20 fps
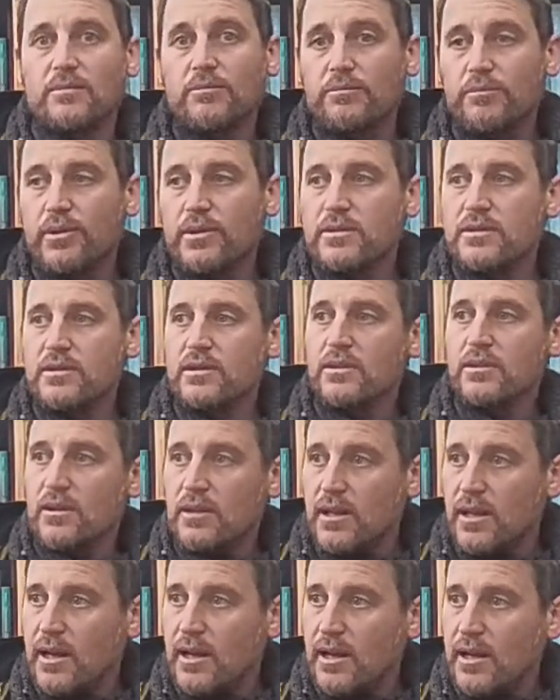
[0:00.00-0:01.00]

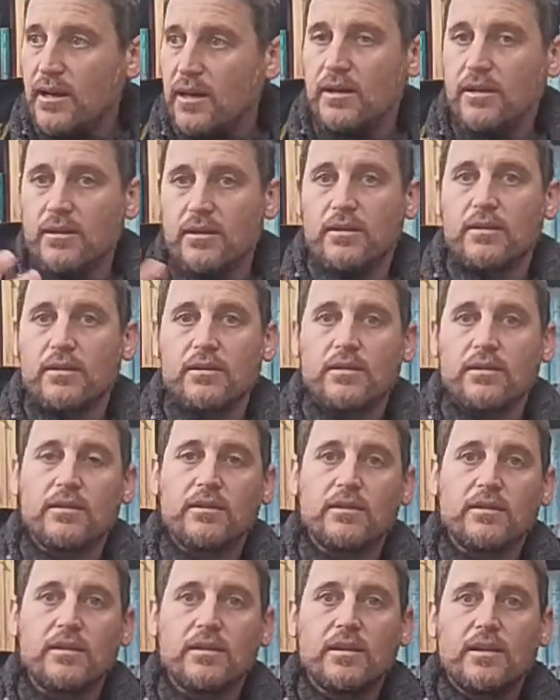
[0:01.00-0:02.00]
personal
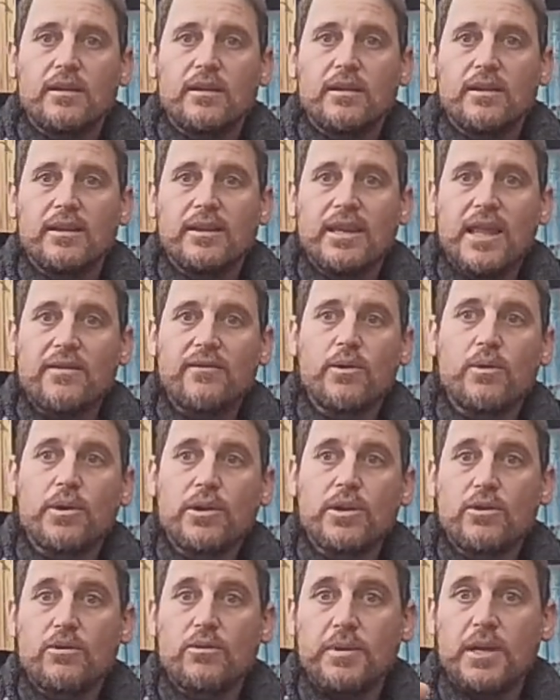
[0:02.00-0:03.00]
level where
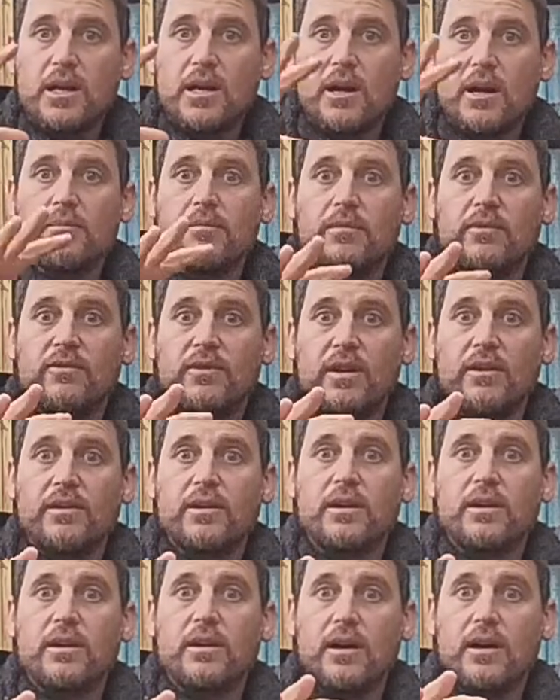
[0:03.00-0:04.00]
you become
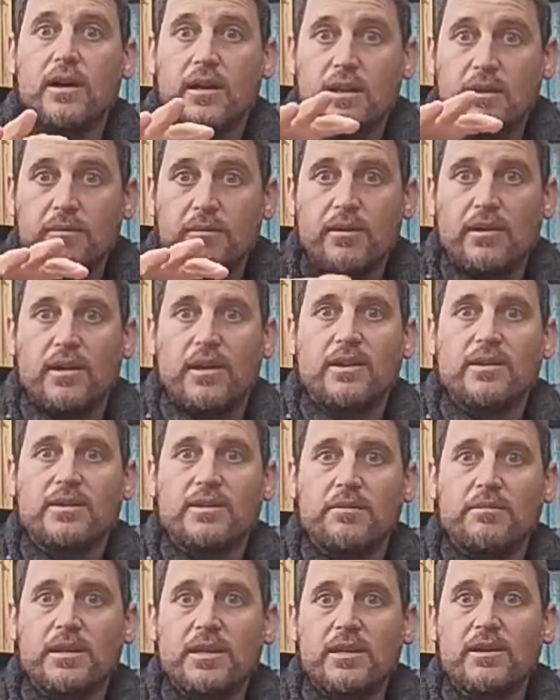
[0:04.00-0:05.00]
very,
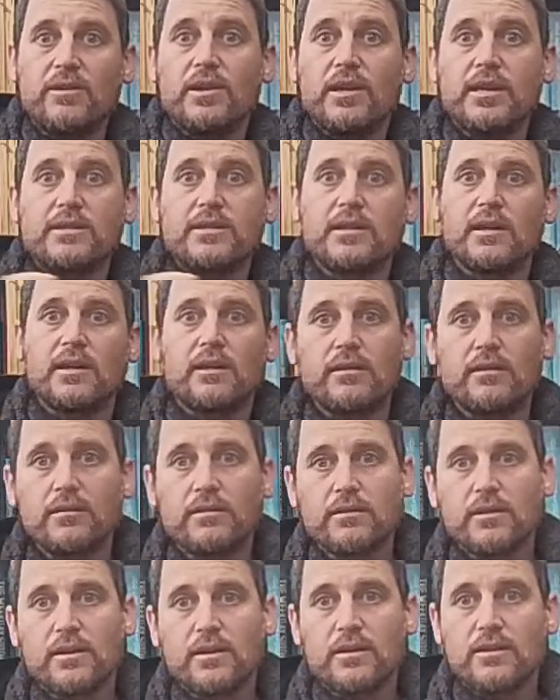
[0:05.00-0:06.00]
materialistic.
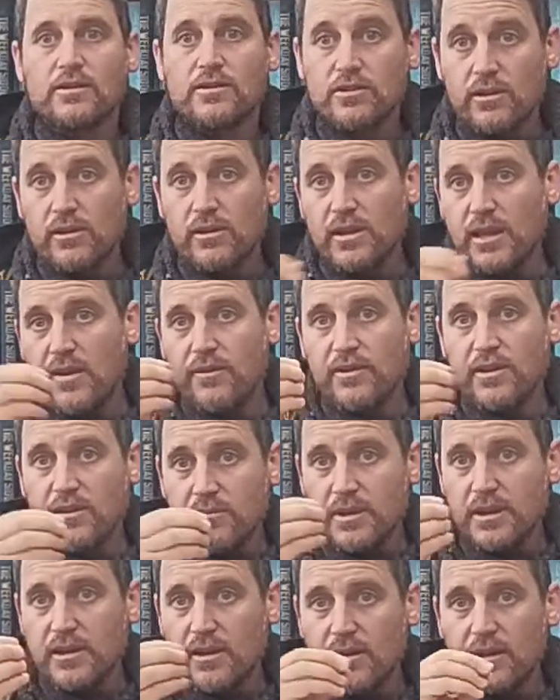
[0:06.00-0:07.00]
Certain level of
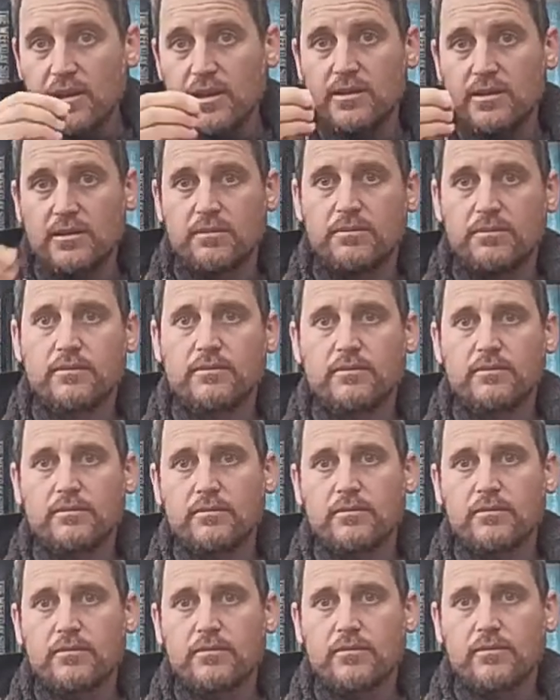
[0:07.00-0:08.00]
materialism.
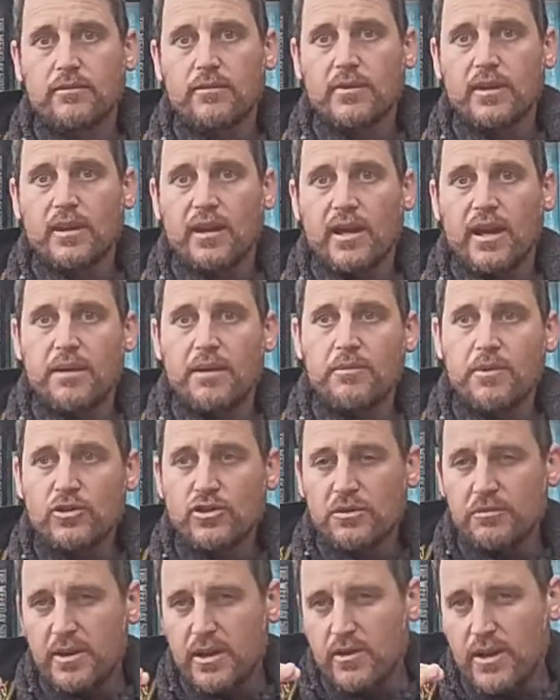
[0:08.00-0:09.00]
And Moshe
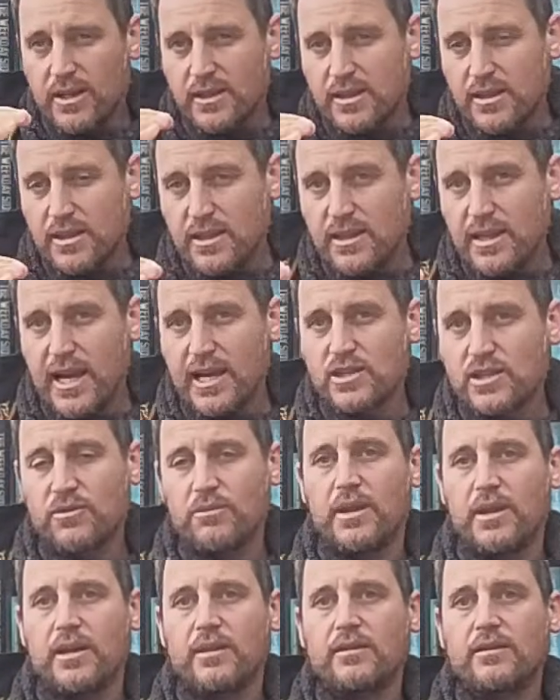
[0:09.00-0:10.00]
Rabbeinu had to detach from
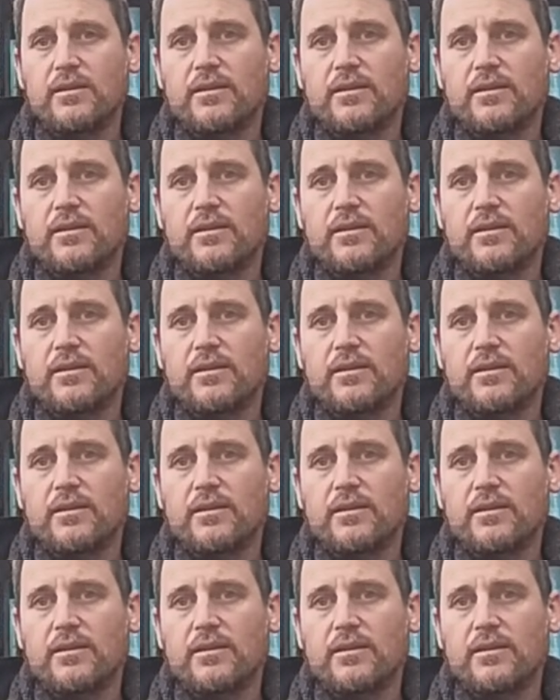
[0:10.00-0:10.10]
that.